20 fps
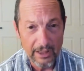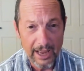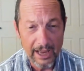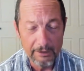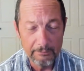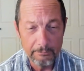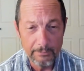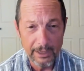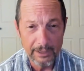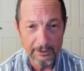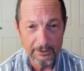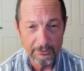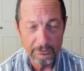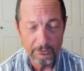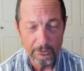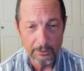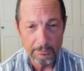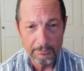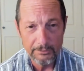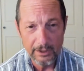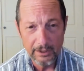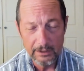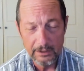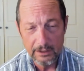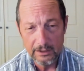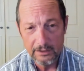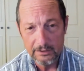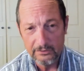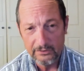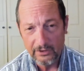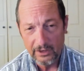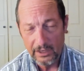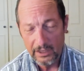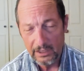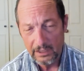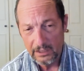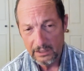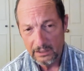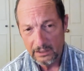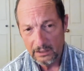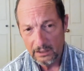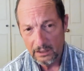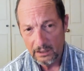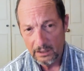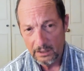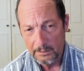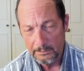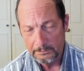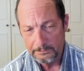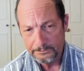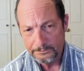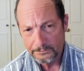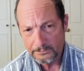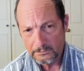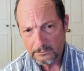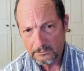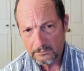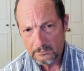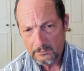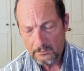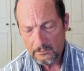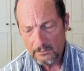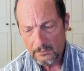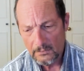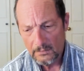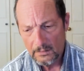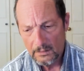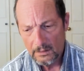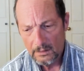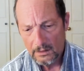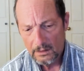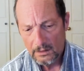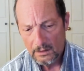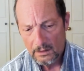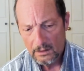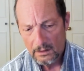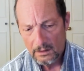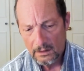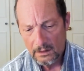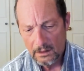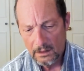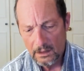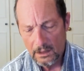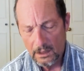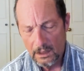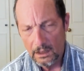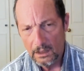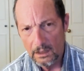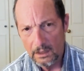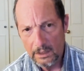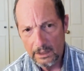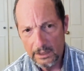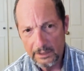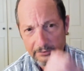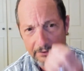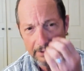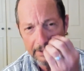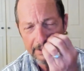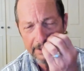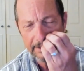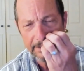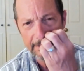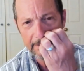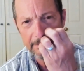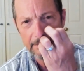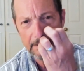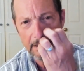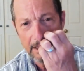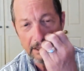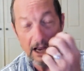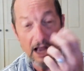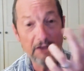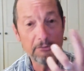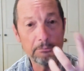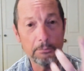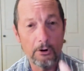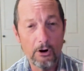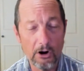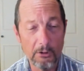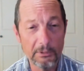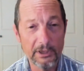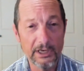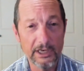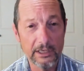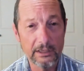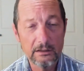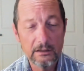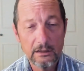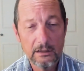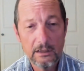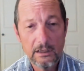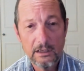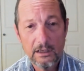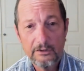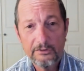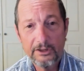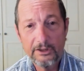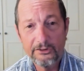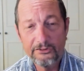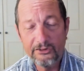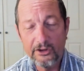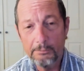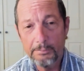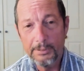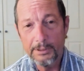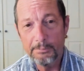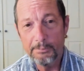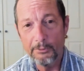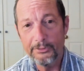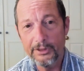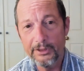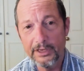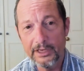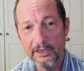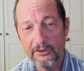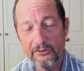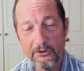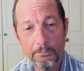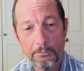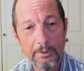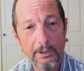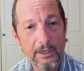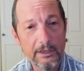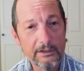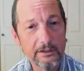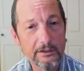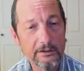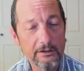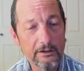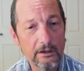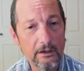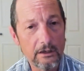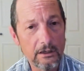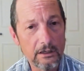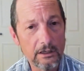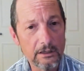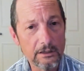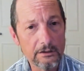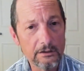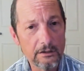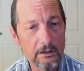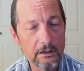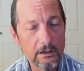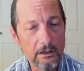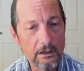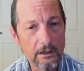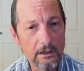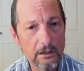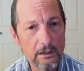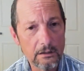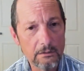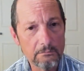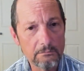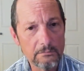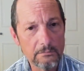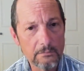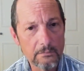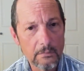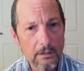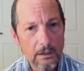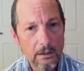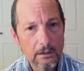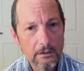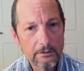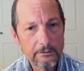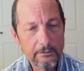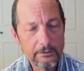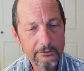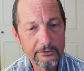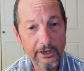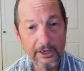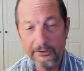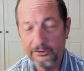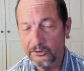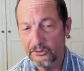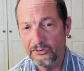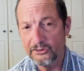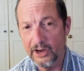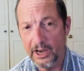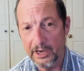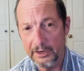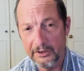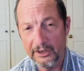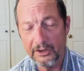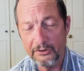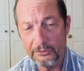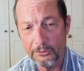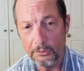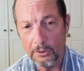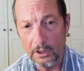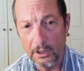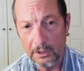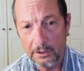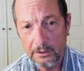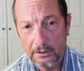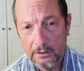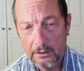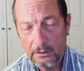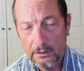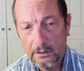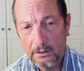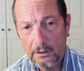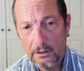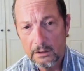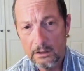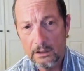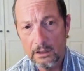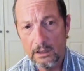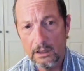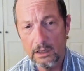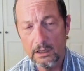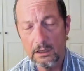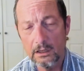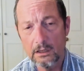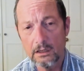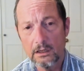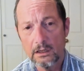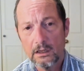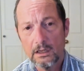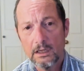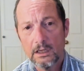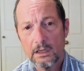Latin manuscript that is a um, uh, it's a, a uh, gospel harmony that some people think is dependent on um, Tatian's diatessaron, uh,